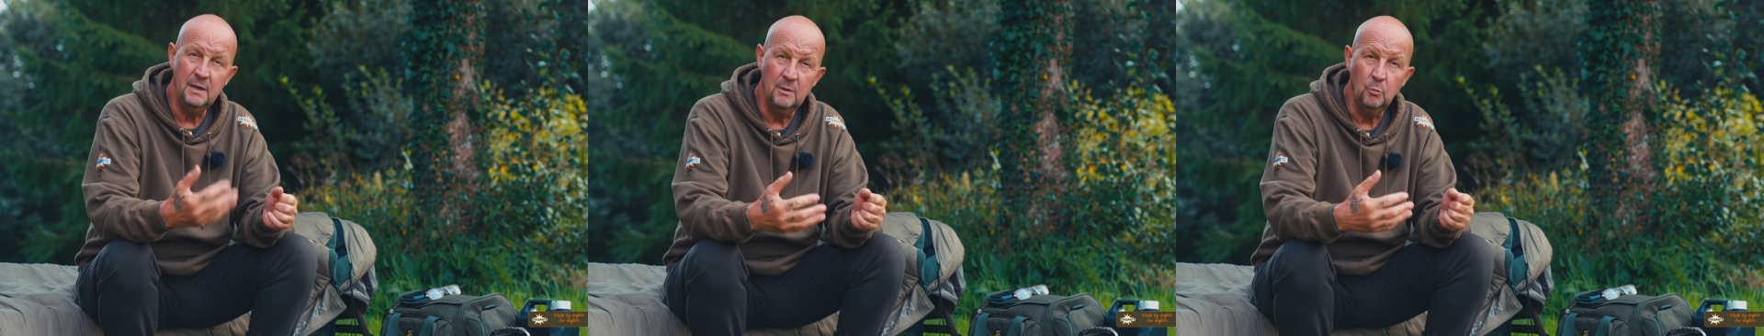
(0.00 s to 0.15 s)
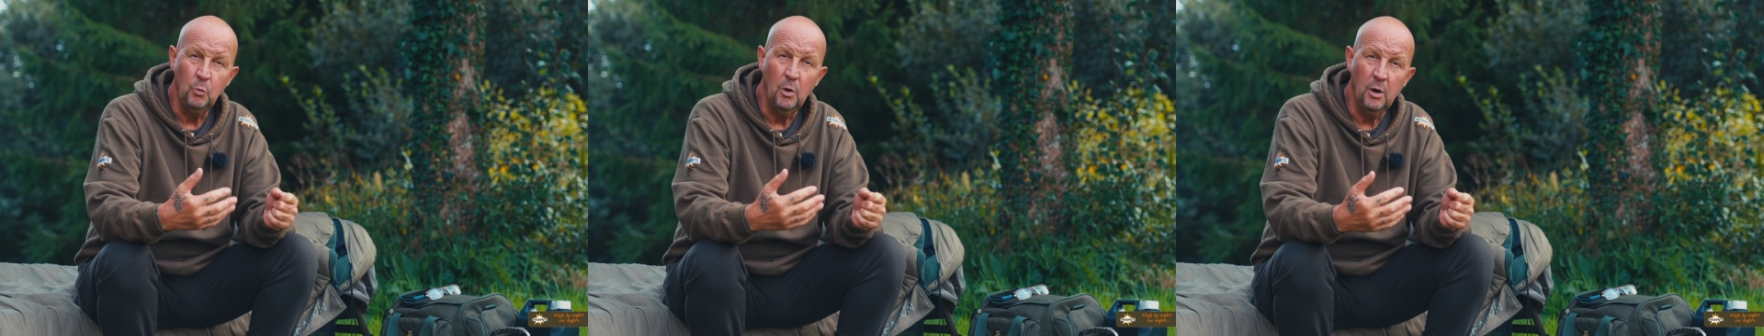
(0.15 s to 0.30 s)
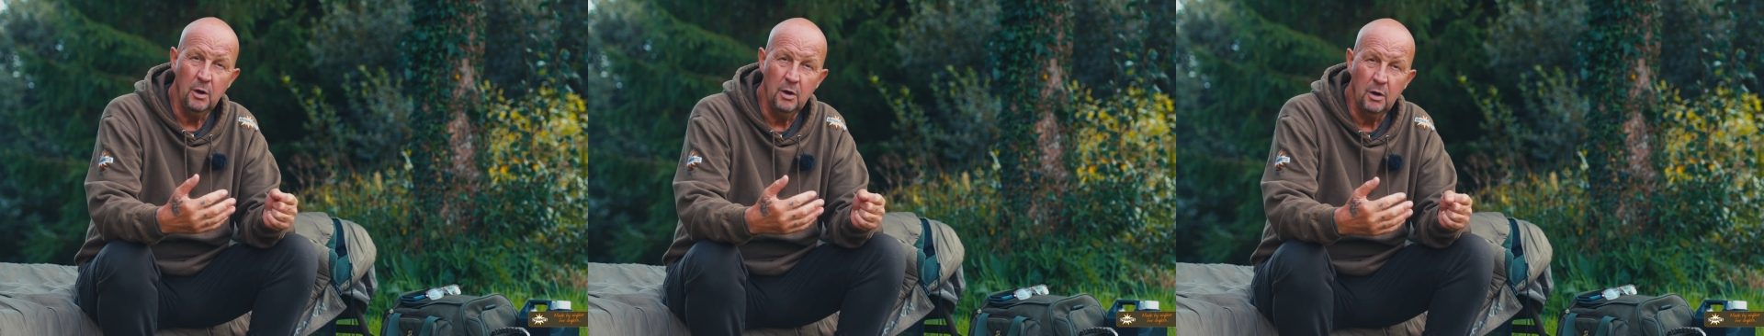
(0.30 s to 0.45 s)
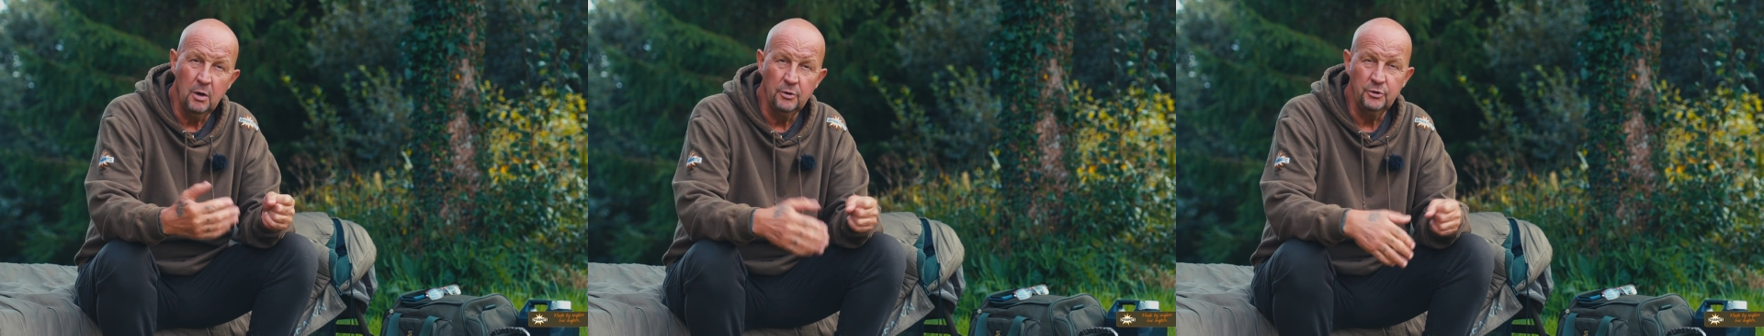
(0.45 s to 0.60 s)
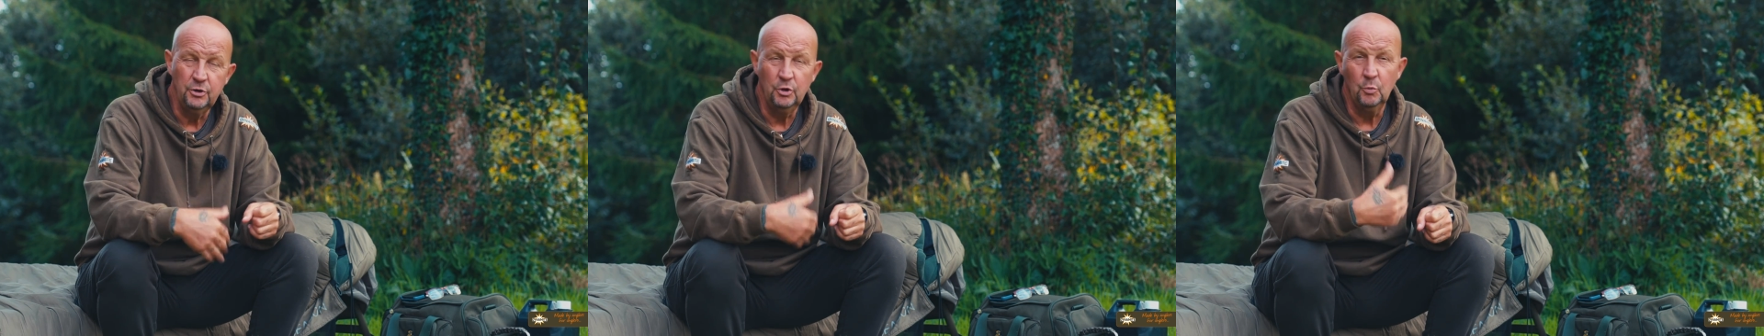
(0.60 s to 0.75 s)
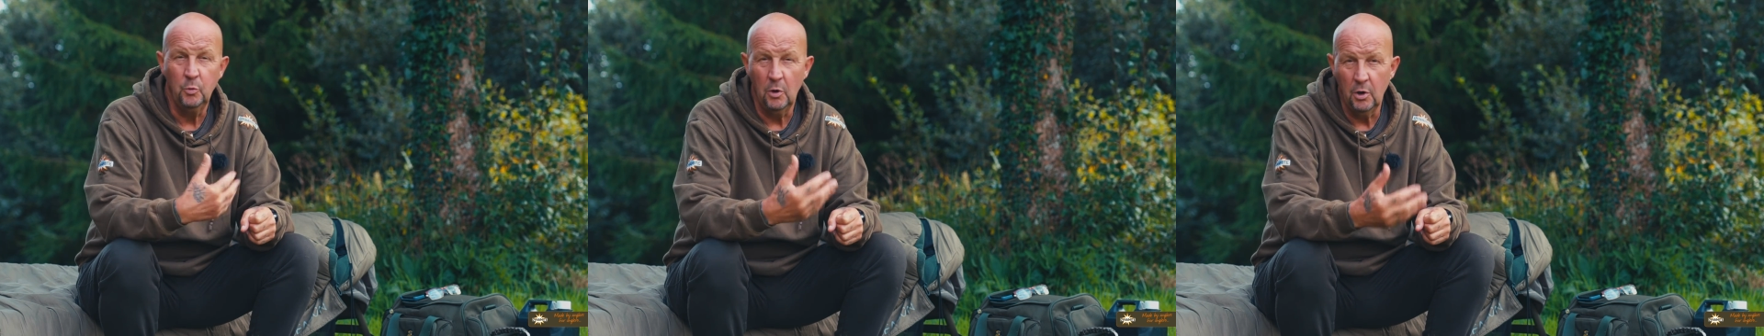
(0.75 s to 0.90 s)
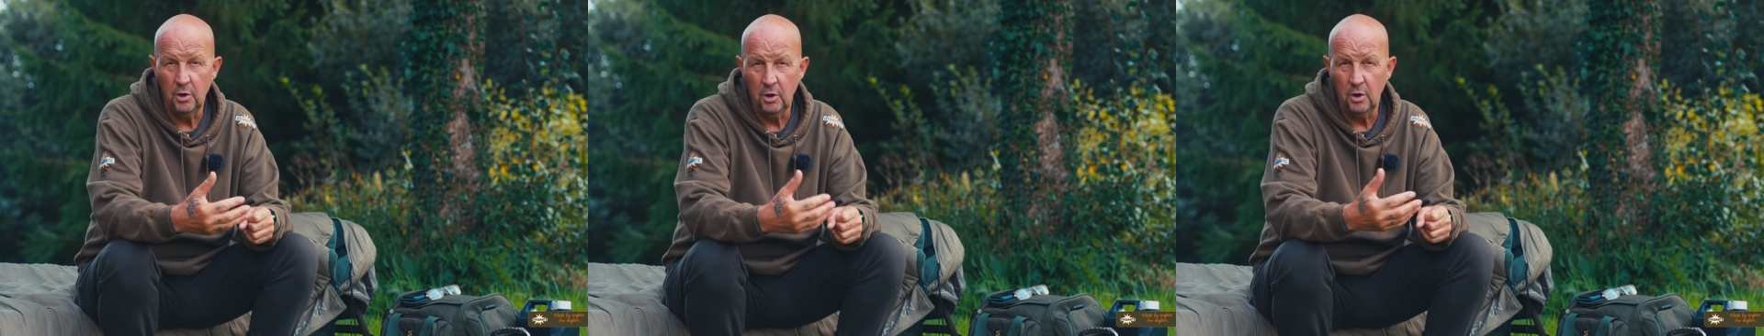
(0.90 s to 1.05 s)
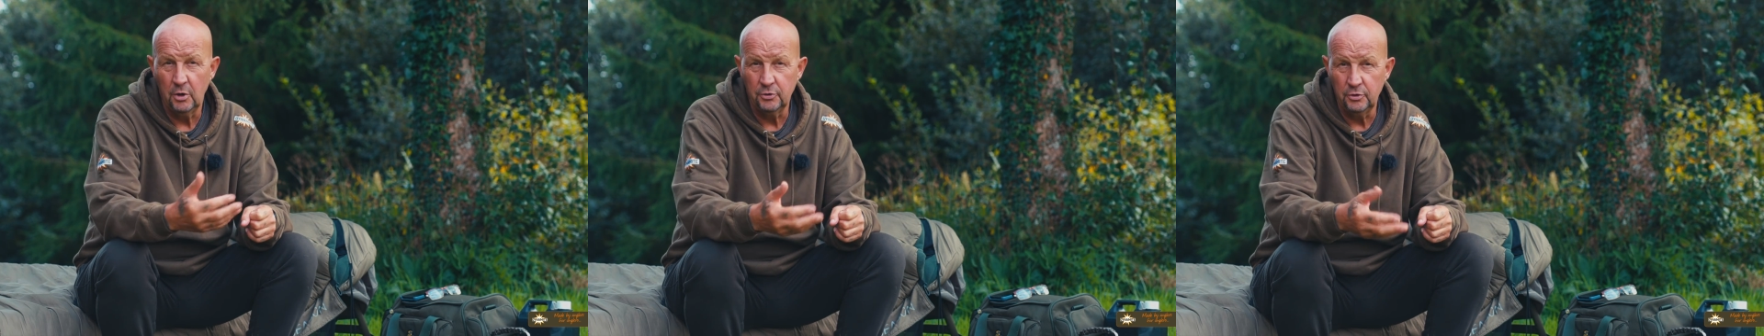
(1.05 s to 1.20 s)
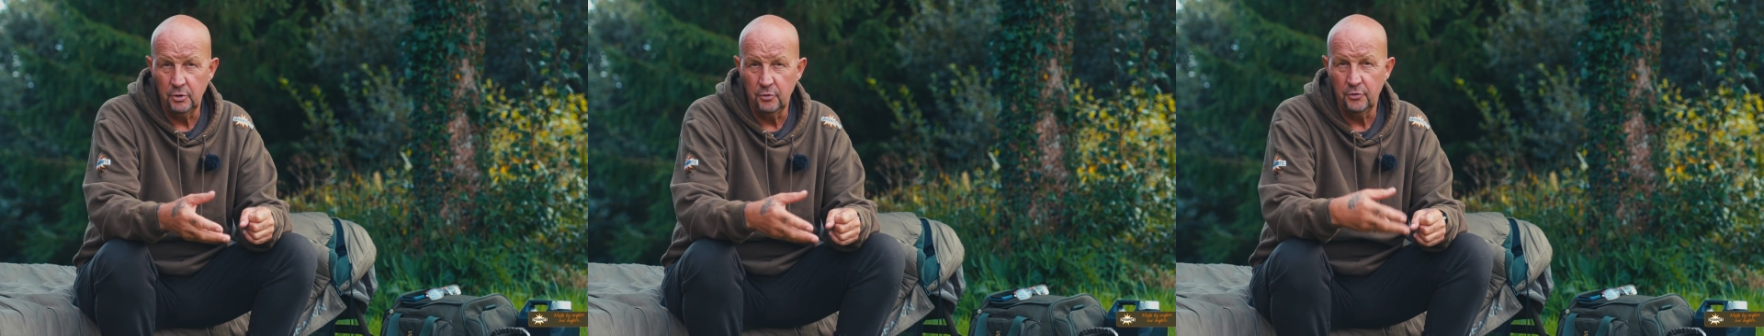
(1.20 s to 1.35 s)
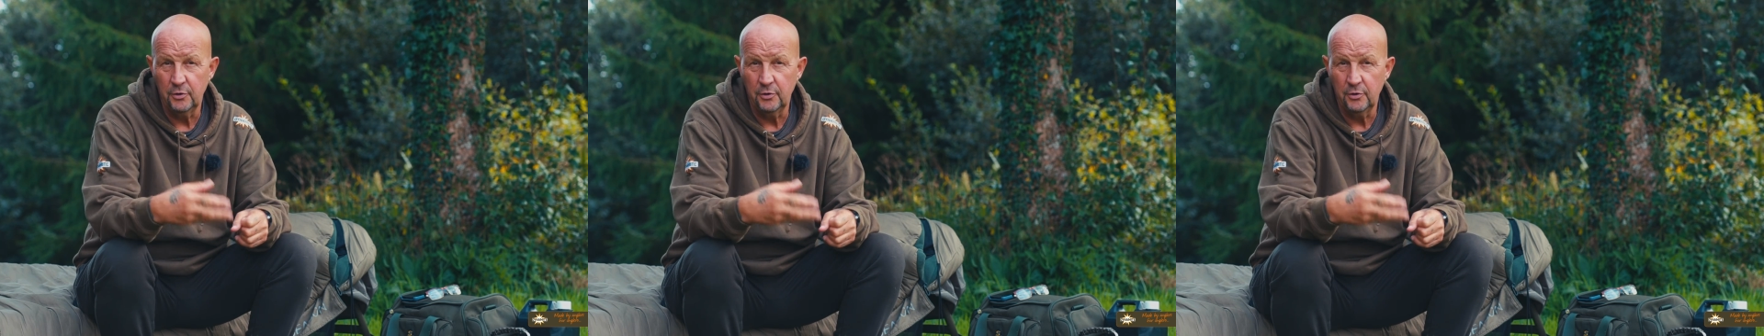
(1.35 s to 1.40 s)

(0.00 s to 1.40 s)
why aren't you?